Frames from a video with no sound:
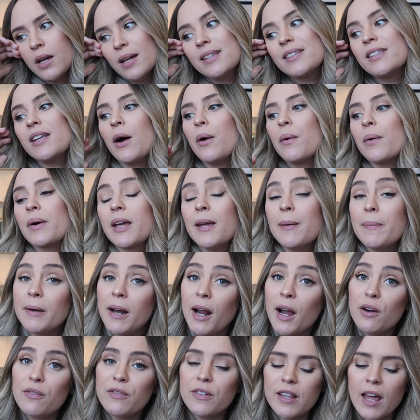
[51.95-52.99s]
So keep an
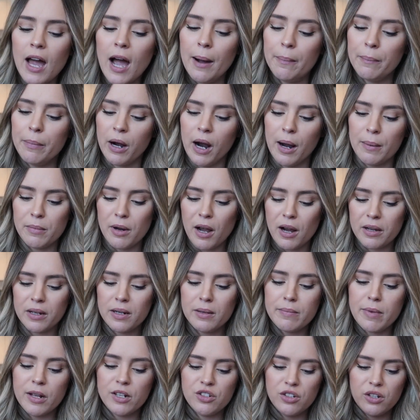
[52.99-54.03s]
eye out for that, but I'm not
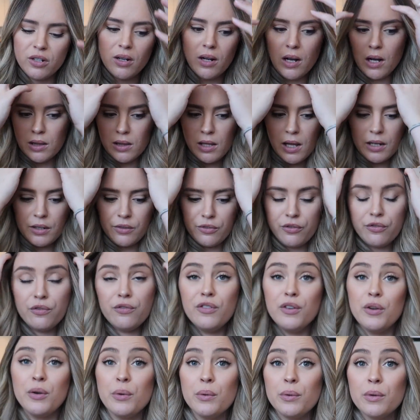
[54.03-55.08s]
gonna mention a lot of
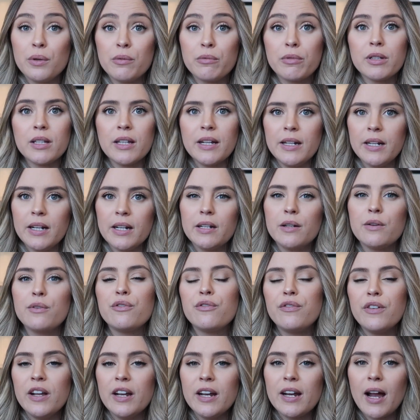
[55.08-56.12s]
food related
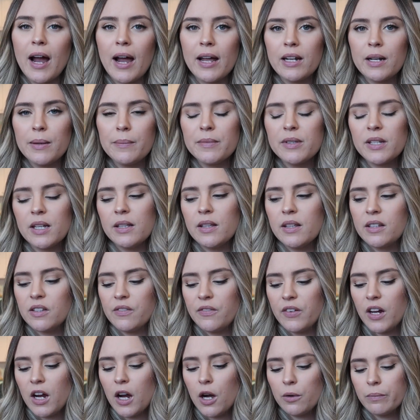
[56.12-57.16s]
feeding items in this
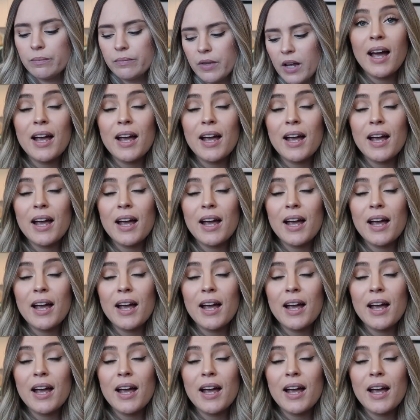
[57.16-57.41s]
video.